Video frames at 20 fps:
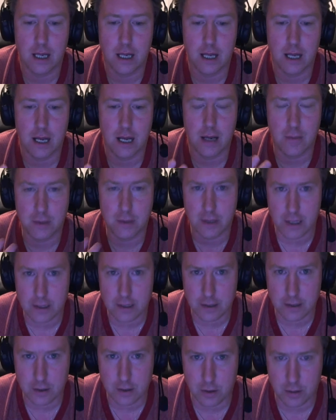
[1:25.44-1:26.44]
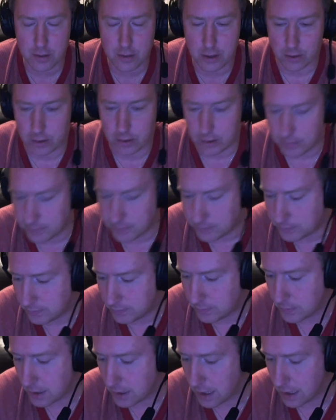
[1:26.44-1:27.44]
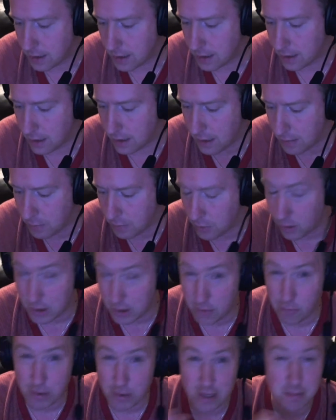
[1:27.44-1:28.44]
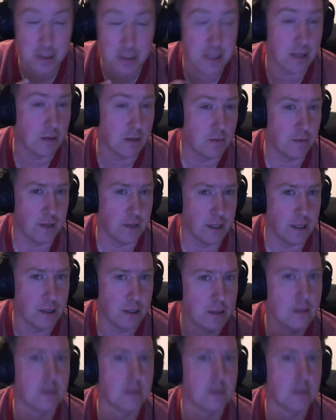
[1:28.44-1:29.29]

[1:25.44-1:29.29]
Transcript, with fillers: I would like to comment on it, and I'm going to rein myself in,